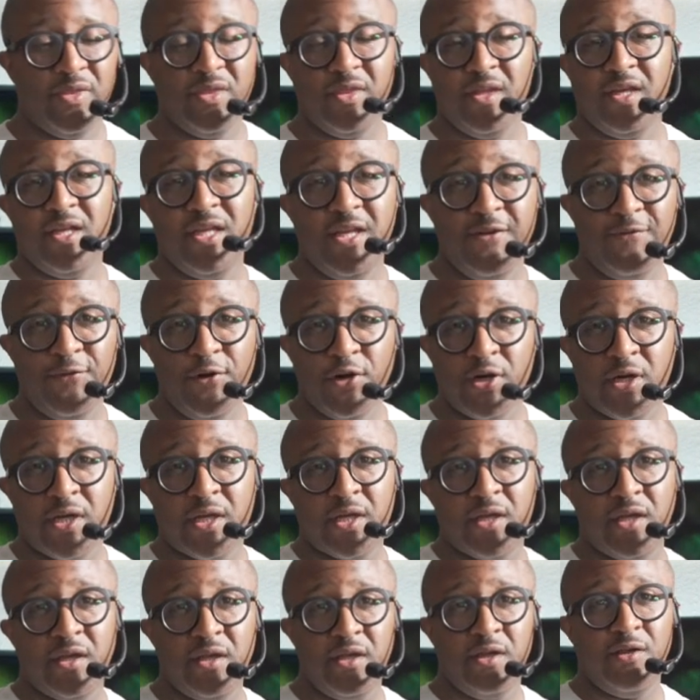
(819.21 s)
than if you're
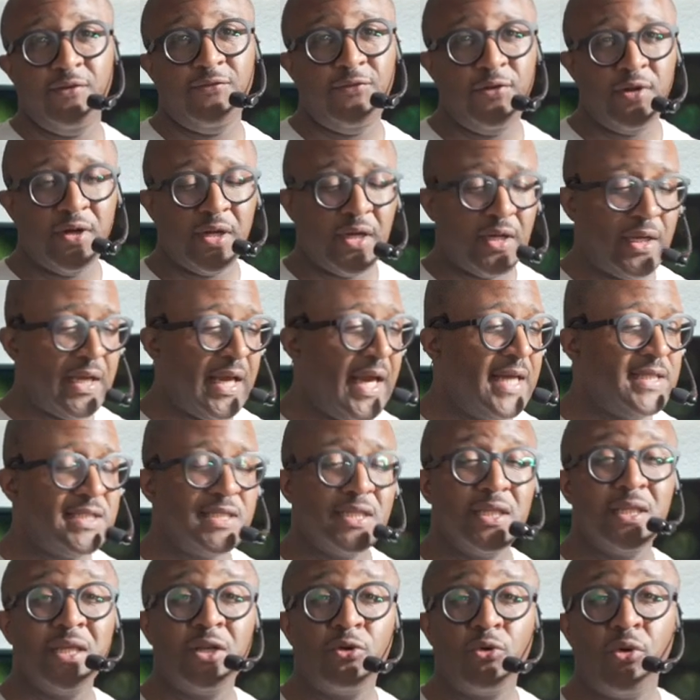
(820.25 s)
if you're
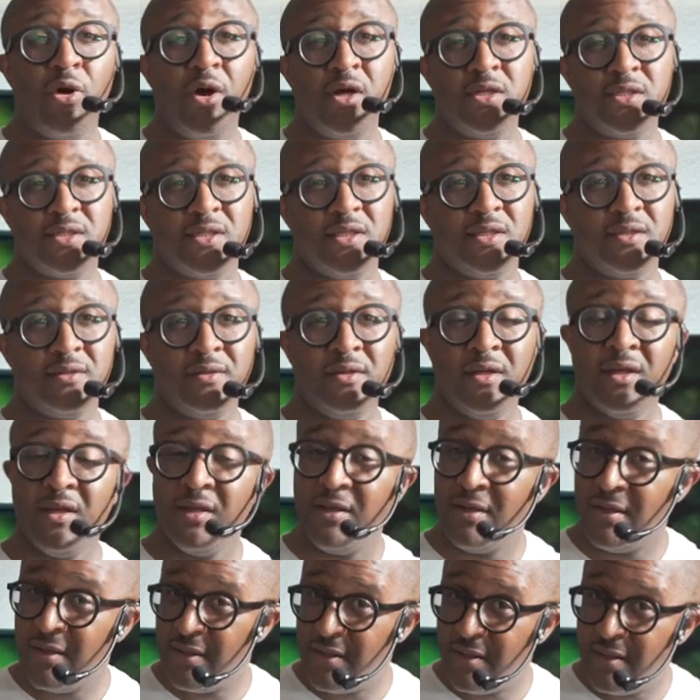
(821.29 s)
constantly crossing.
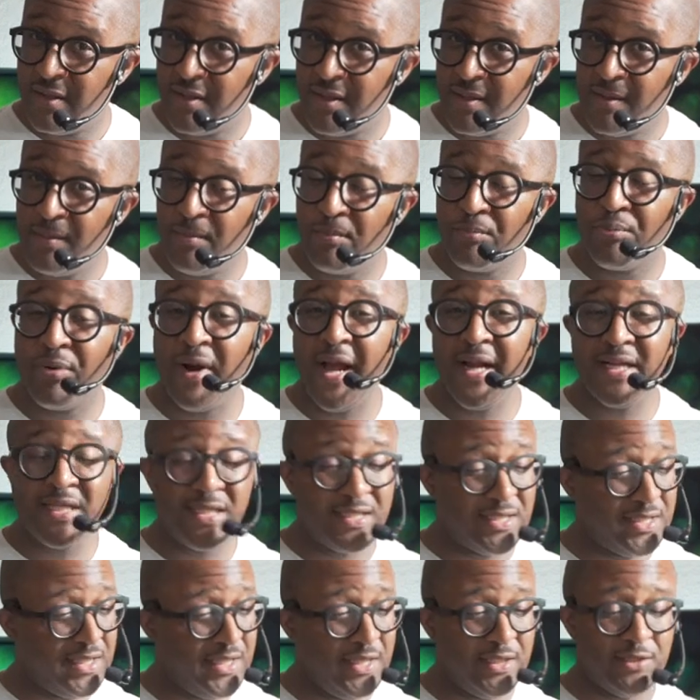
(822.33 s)

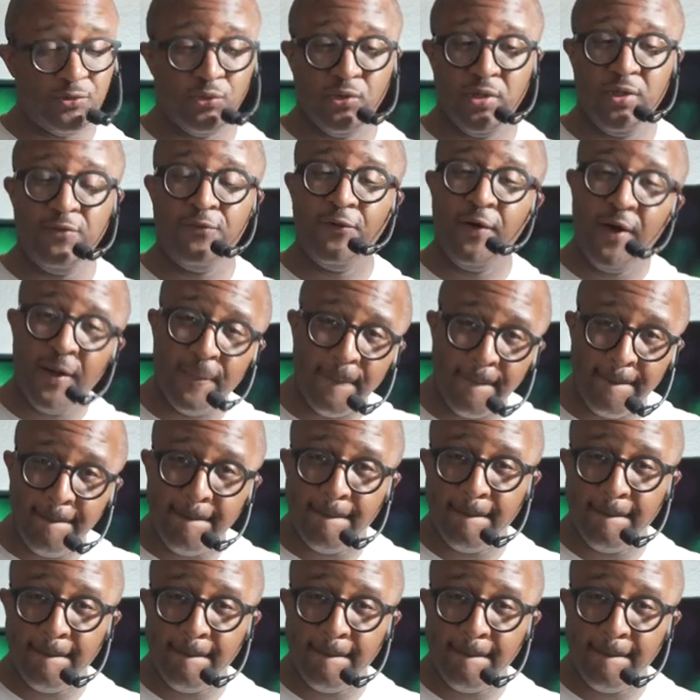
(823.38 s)
Practice it. It's really fun.